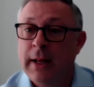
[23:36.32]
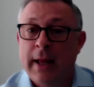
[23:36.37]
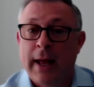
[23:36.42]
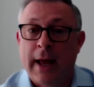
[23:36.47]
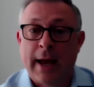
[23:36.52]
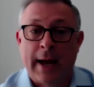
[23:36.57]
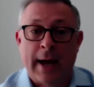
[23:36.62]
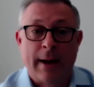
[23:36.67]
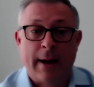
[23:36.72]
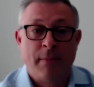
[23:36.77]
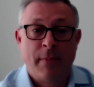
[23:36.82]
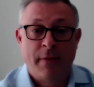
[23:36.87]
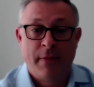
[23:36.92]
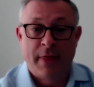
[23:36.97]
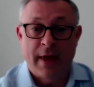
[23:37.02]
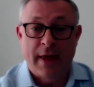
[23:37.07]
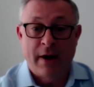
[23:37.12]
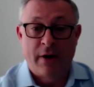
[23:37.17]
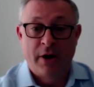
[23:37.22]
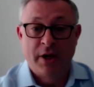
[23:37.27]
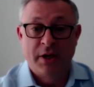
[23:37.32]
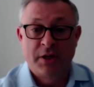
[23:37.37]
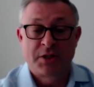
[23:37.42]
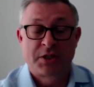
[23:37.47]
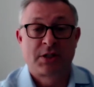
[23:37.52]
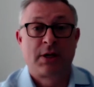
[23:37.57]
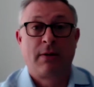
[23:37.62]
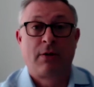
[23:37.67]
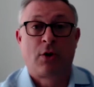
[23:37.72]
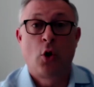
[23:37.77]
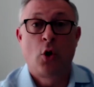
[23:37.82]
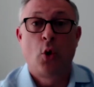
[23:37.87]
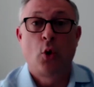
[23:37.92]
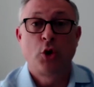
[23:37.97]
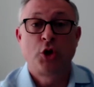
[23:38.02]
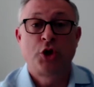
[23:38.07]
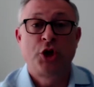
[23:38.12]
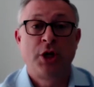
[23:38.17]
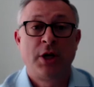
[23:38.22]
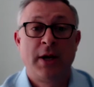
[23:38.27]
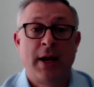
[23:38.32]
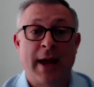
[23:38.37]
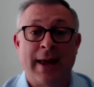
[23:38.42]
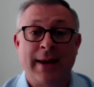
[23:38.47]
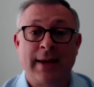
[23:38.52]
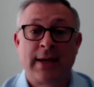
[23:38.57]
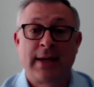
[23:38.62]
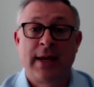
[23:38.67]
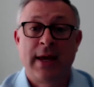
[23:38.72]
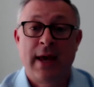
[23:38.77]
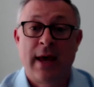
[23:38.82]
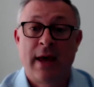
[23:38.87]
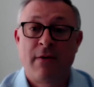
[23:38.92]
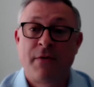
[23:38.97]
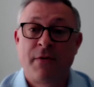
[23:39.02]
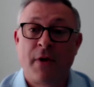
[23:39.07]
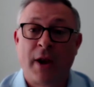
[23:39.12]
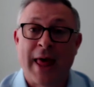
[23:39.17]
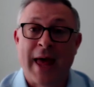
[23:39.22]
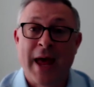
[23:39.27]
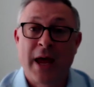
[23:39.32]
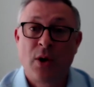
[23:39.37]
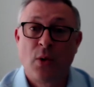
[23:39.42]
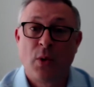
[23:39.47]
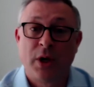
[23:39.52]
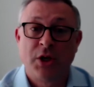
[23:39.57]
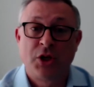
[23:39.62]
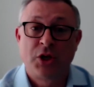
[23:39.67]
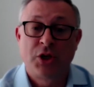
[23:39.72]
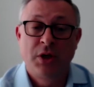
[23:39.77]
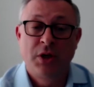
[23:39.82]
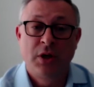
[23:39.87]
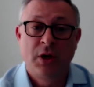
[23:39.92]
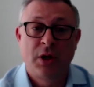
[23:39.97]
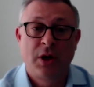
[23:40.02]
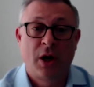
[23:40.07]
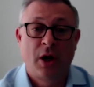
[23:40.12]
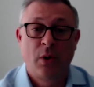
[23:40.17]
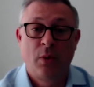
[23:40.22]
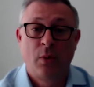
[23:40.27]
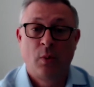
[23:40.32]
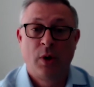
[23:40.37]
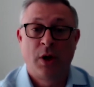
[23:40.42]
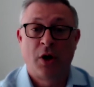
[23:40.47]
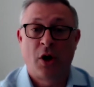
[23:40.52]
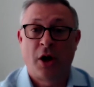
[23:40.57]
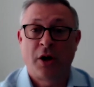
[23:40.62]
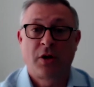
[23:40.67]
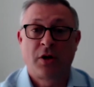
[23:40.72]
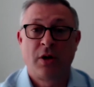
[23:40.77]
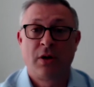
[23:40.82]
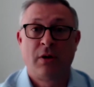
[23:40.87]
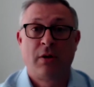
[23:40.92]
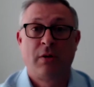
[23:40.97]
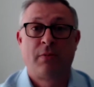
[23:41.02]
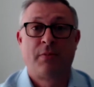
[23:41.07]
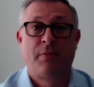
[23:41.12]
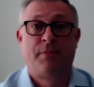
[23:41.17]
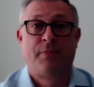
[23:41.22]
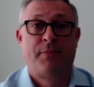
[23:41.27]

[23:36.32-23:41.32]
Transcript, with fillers: um, there is caution and care for language you know we're not going to